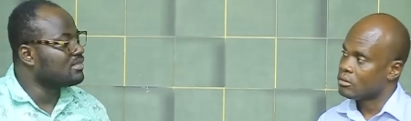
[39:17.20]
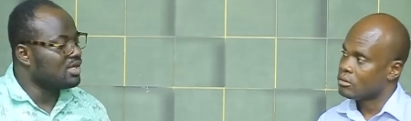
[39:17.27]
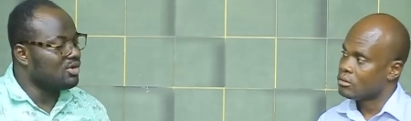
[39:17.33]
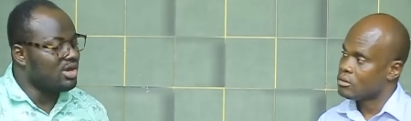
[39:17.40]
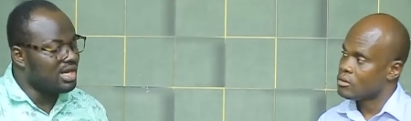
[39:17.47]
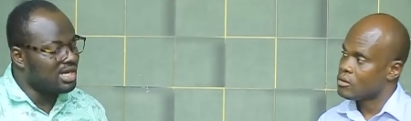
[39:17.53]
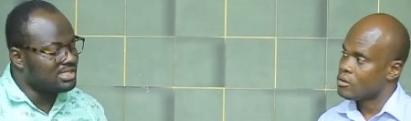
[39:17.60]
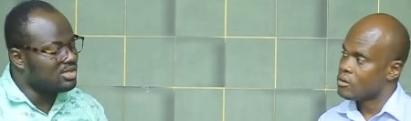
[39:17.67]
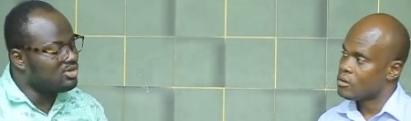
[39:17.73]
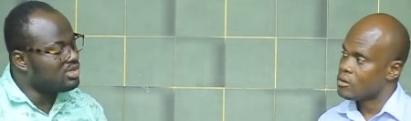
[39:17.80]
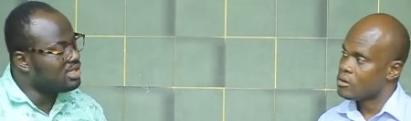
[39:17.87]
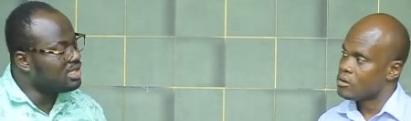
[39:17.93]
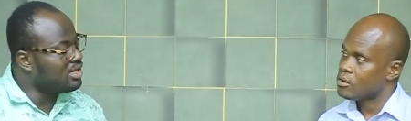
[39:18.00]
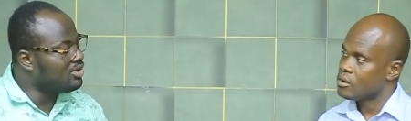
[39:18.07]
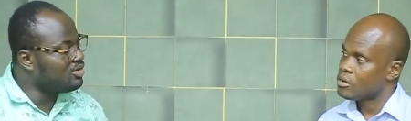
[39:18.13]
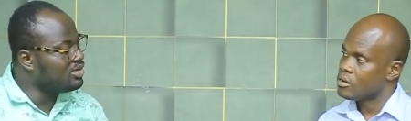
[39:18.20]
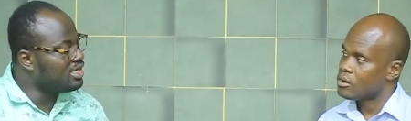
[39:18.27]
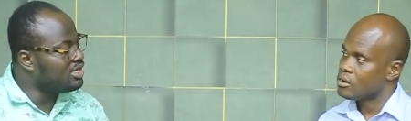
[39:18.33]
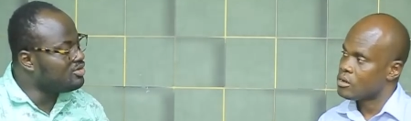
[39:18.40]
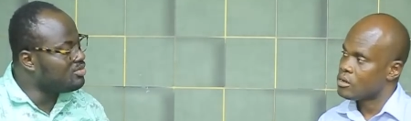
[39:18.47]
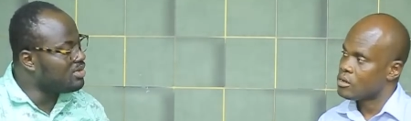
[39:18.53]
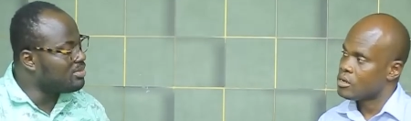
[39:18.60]
Speaker 1: One can say now, oh
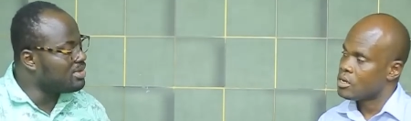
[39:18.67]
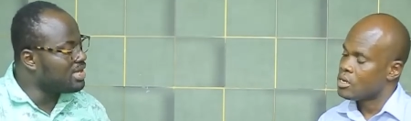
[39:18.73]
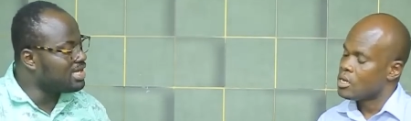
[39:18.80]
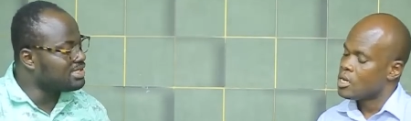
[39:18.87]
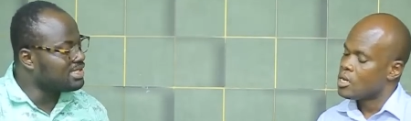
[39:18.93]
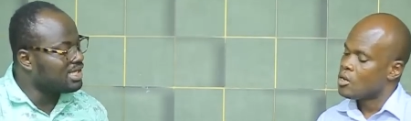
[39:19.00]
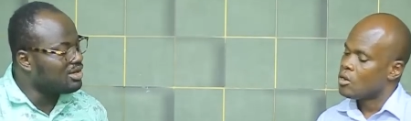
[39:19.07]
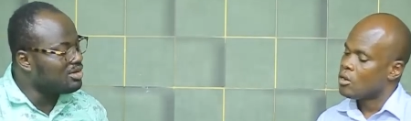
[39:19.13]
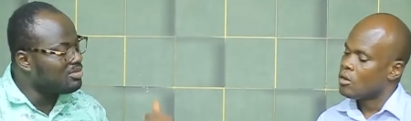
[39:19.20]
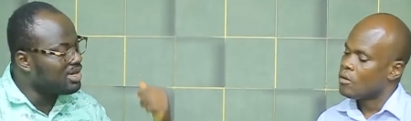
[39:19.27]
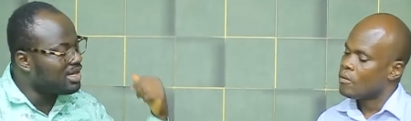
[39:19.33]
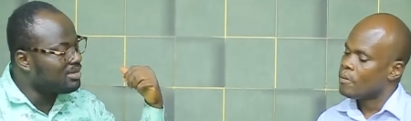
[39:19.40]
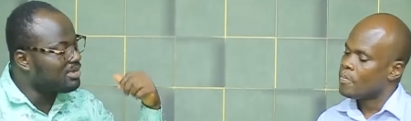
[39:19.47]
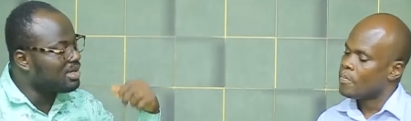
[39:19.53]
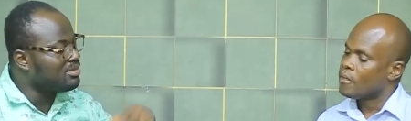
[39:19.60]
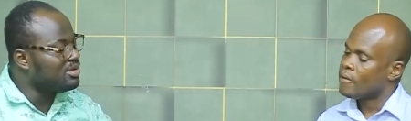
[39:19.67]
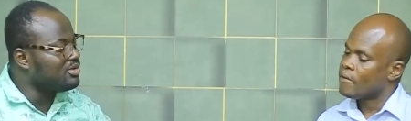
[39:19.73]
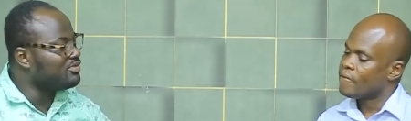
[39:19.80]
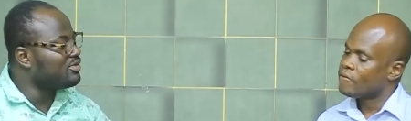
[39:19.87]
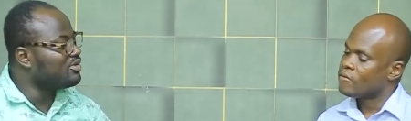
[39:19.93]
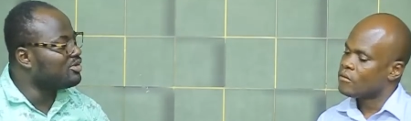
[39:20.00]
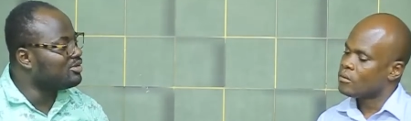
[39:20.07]
yeah, you may be answering about mommy
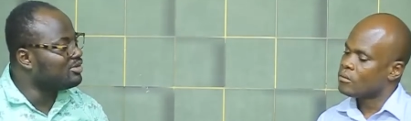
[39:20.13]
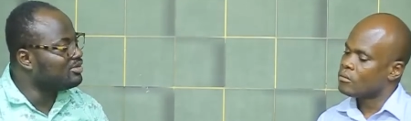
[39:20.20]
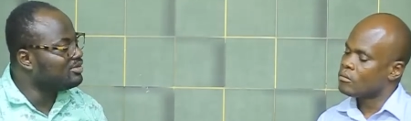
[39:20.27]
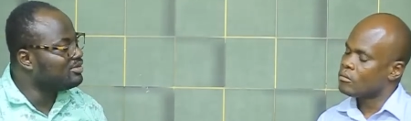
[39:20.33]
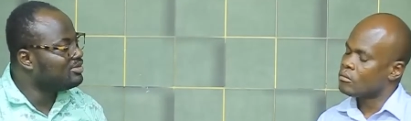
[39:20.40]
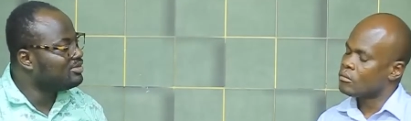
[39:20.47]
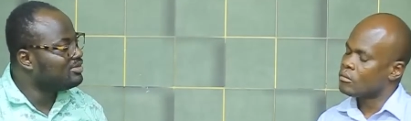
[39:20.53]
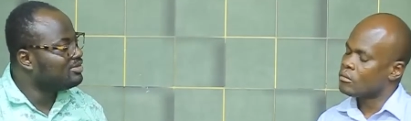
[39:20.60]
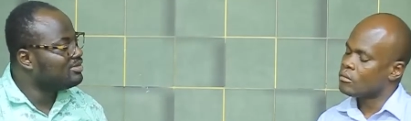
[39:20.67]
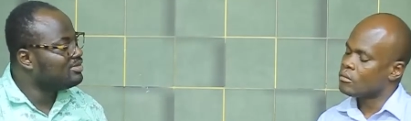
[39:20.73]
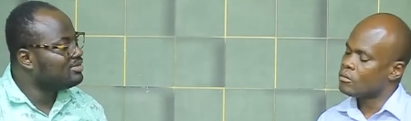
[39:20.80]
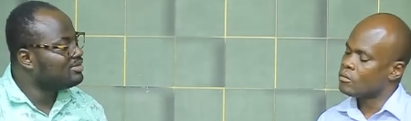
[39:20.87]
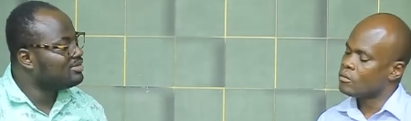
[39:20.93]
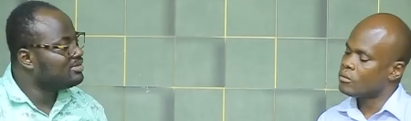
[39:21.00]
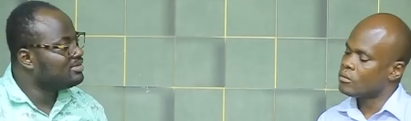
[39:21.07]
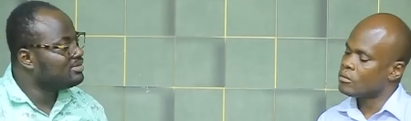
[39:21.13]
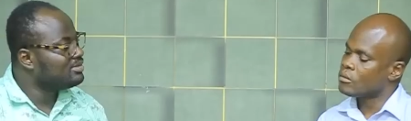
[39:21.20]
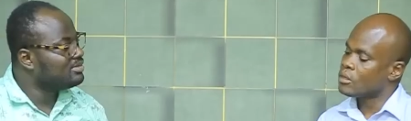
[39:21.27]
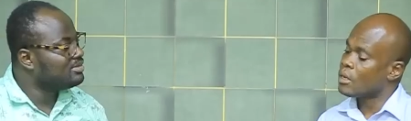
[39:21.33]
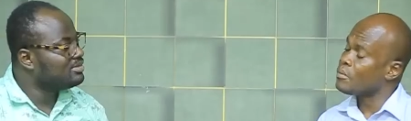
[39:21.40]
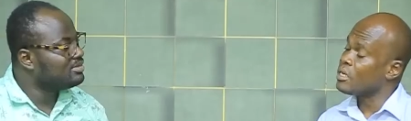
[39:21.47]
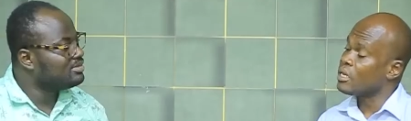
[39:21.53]
if you.
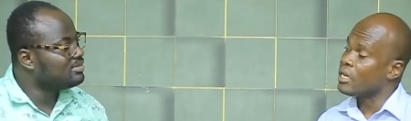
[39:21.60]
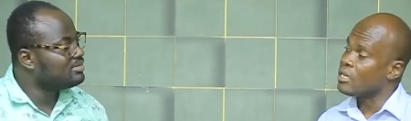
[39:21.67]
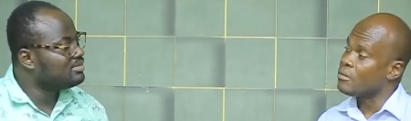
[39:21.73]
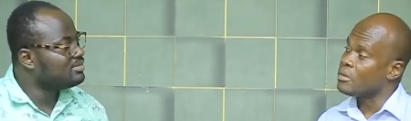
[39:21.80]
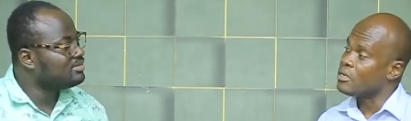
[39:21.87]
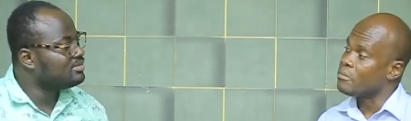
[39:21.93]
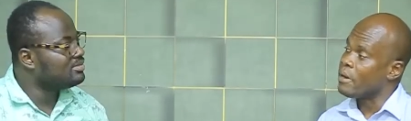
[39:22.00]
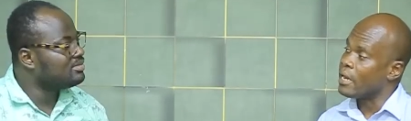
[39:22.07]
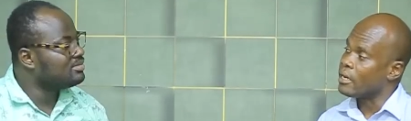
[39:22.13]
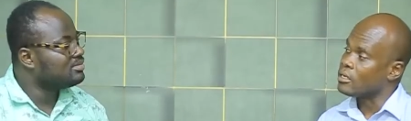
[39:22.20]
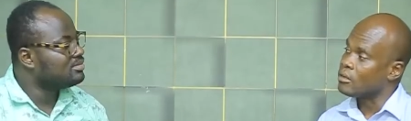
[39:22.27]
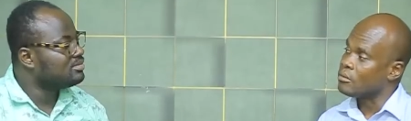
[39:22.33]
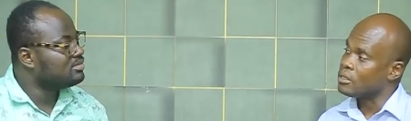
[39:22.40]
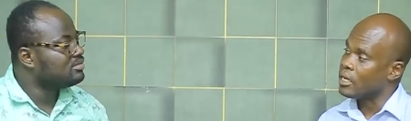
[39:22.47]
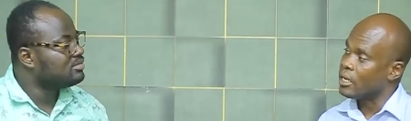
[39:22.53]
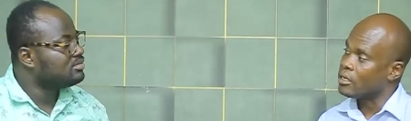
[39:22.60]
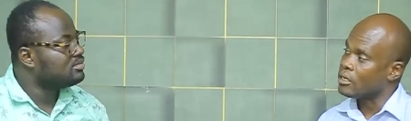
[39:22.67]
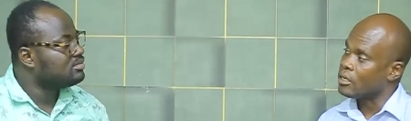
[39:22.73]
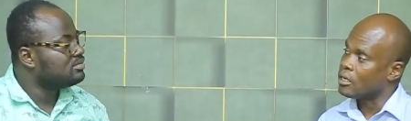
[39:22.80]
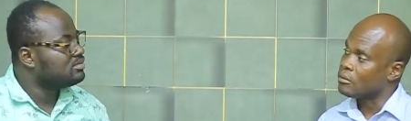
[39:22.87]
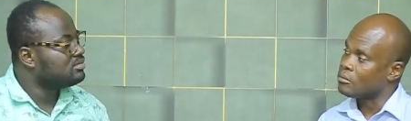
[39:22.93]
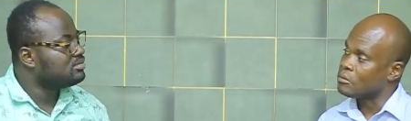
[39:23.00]
Speaker 2: Now me gonna make bag and me
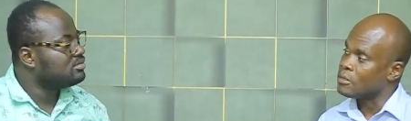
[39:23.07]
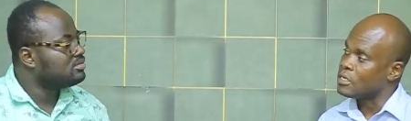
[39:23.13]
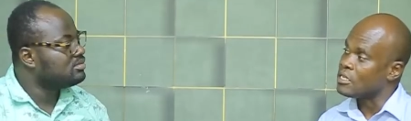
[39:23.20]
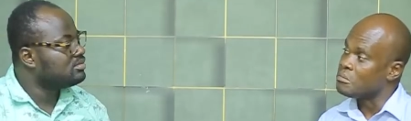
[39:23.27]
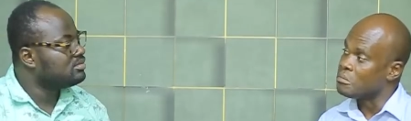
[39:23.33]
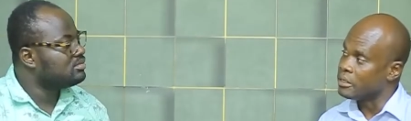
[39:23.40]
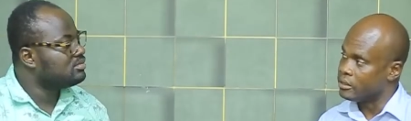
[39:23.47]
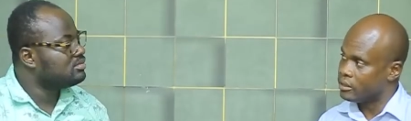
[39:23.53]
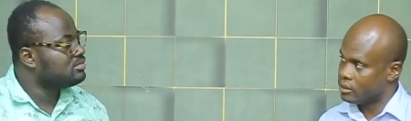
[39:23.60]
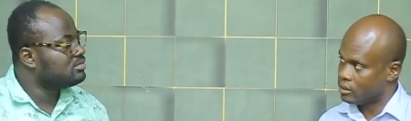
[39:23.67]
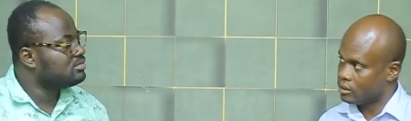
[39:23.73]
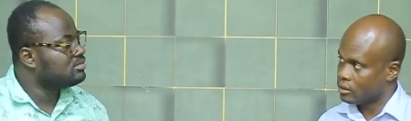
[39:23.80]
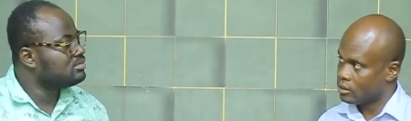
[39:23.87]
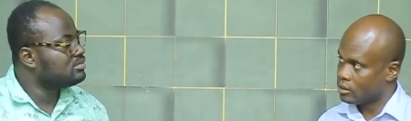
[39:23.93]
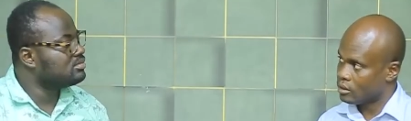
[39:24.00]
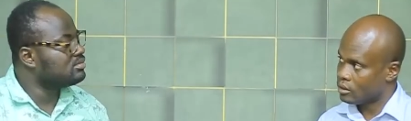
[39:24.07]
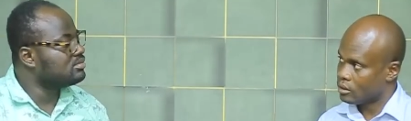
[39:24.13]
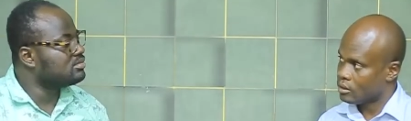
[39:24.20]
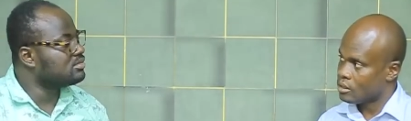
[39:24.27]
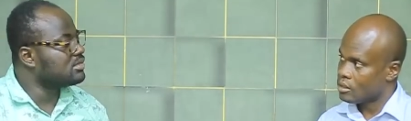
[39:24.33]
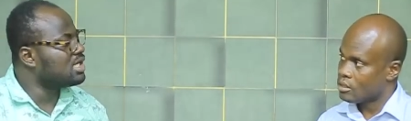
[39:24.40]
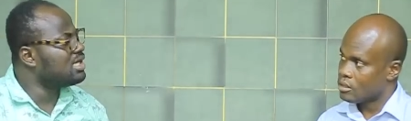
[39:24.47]
jai na me di meat.
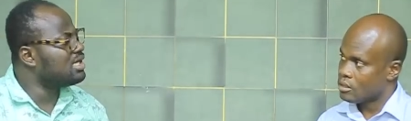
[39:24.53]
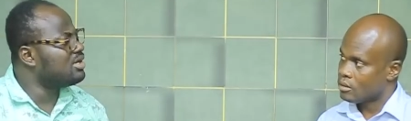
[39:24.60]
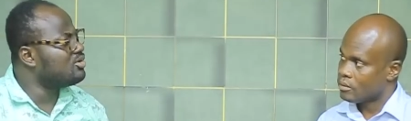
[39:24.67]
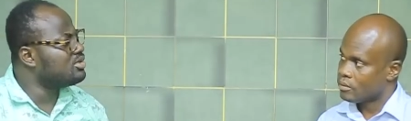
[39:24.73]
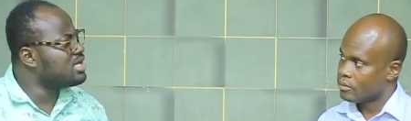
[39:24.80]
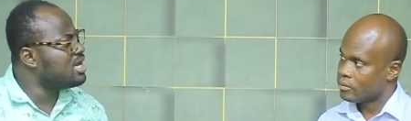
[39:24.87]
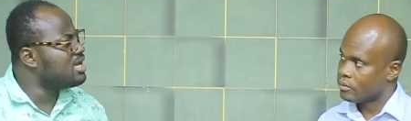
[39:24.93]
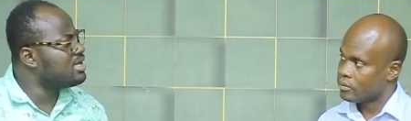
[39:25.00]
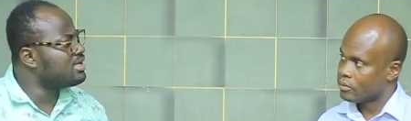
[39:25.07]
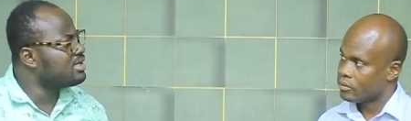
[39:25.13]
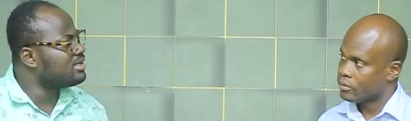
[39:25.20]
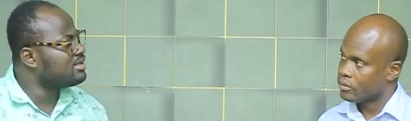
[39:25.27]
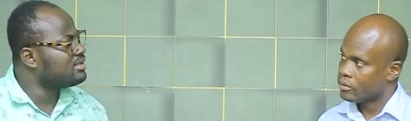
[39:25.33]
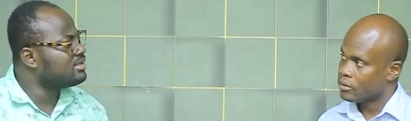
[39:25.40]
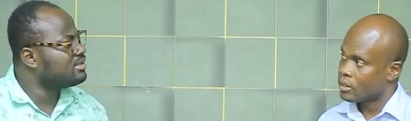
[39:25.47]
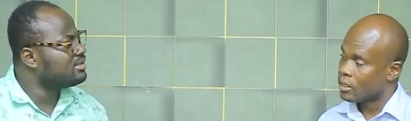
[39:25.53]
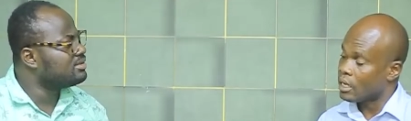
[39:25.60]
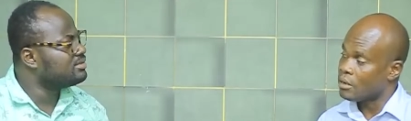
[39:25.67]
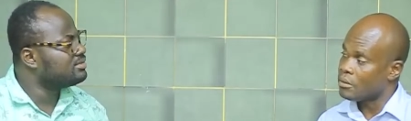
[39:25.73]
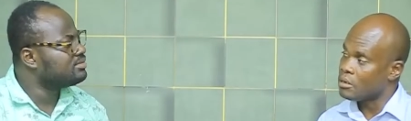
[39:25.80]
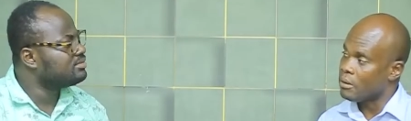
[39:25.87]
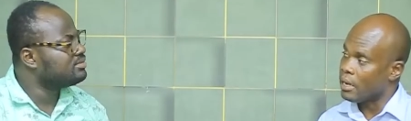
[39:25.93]
Speaker 1: I don't know
Speaker 2: jai. Gonna make